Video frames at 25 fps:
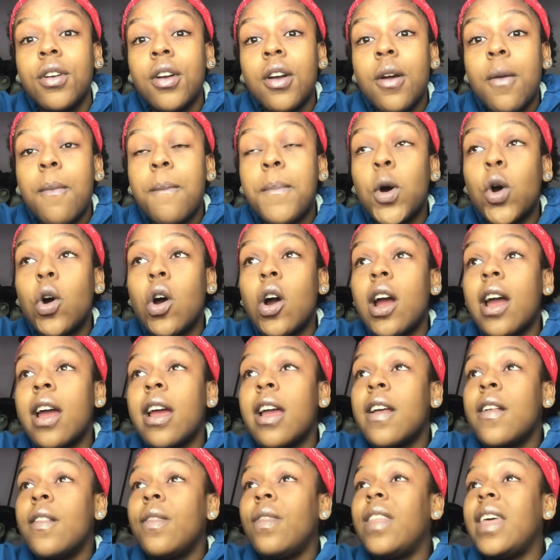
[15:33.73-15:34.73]

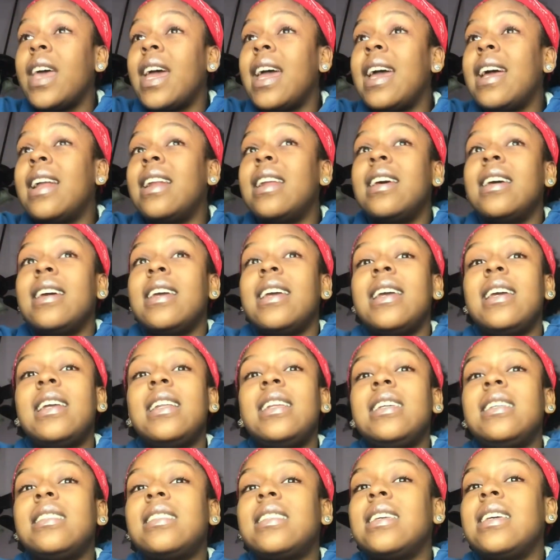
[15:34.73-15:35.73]
More than
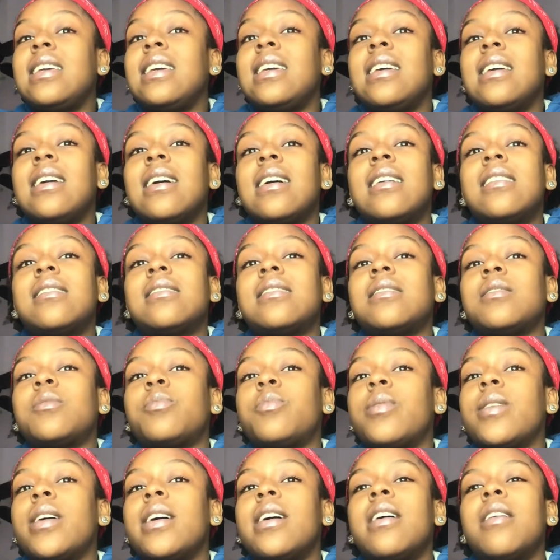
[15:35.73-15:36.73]
anything else is
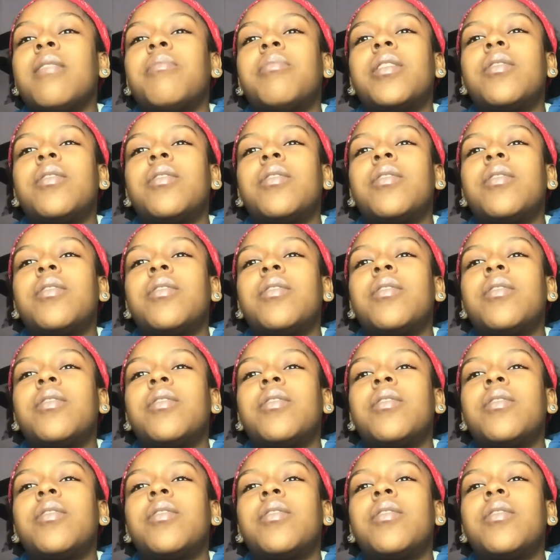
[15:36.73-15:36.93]
prayer,